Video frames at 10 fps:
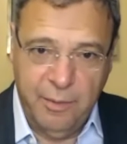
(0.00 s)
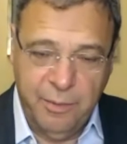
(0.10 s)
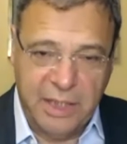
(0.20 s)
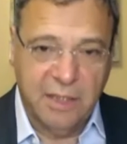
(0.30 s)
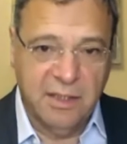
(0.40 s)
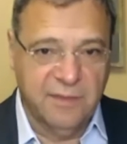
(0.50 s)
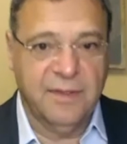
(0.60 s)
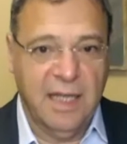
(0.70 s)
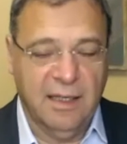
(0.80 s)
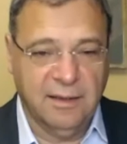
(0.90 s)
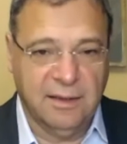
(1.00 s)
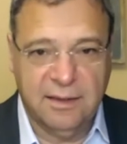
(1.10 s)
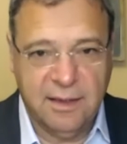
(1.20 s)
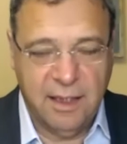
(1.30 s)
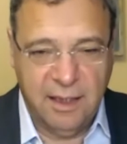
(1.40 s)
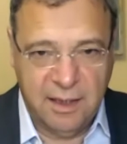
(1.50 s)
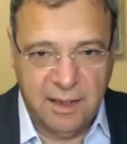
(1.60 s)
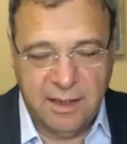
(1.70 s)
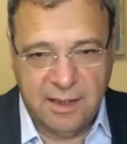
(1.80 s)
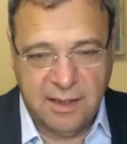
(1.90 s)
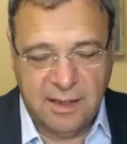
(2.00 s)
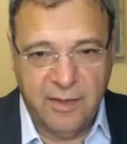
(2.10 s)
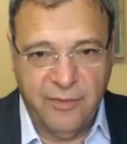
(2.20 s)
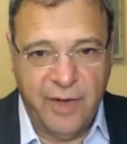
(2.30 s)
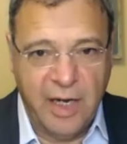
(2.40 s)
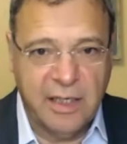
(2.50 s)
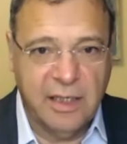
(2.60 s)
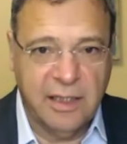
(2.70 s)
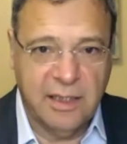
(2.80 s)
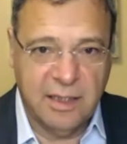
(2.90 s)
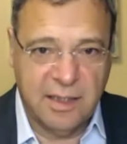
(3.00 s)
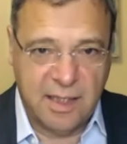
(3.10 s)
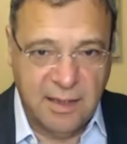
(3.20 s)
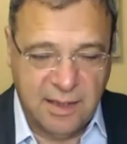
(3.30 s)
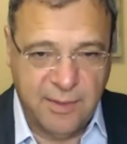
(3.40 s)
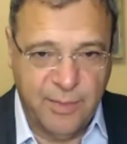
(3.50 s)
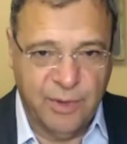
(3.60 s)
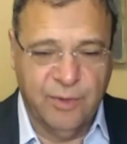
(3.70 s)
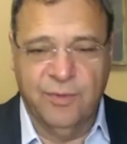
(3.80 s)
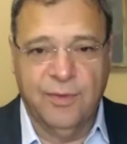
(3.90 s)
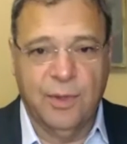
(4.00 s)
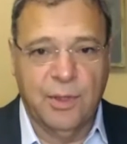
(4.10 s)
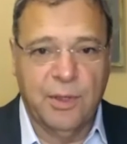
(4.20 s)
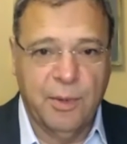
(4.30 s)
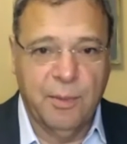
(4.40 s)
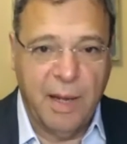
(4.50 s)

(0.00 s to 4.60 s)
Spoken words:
because of that, it is very sensible for